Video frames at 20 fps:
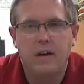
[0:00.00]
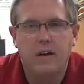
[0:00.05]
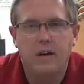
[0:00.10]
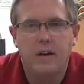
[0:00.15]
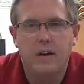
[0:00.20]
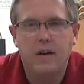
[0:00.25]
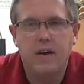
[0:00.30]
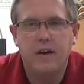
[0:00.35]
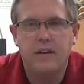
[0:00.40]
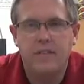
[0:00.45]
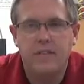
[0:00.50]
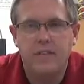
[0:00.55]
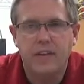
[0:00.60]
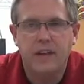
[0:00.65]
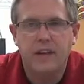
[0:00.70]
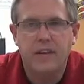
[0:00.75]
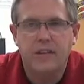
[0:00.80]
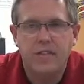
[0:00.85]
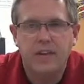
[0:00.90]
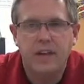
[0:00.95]
All right,
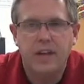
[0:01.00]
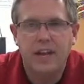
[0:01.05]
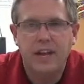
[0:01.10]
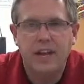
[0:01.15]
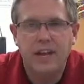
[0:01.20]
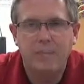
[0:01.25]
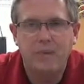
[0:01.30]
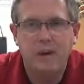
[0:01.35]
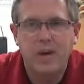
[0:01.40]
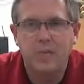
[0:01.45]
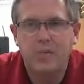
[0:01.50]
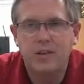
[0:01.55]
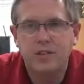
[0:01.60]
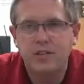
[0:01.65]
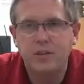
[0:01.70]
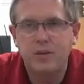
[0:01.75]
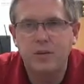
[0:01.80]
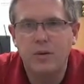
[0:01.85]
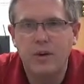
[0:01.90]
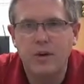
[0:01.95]
for data table number
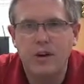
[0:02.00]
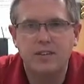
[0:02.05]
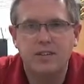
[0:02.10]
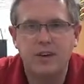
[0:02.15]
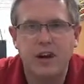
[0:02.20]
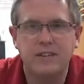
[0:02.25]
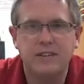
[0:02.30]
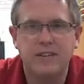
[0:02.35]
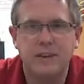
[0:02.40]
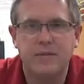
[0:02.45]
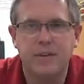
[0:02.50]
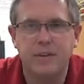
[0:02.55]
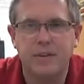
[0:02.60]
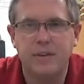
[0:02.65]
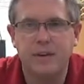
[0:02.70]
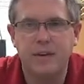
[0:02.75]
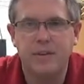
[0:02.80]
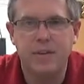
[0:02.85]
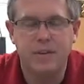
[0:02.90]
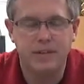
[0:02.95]
2, we're going to try something a
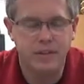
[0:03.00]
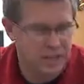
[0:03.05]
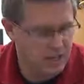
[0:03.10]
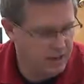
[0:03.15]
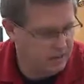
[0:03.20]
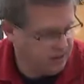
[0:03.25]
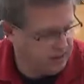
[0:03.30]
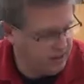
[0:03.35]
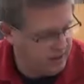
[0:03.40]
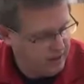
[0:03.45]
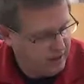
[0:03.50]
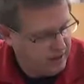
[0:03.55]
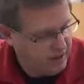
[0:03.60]
little bit different.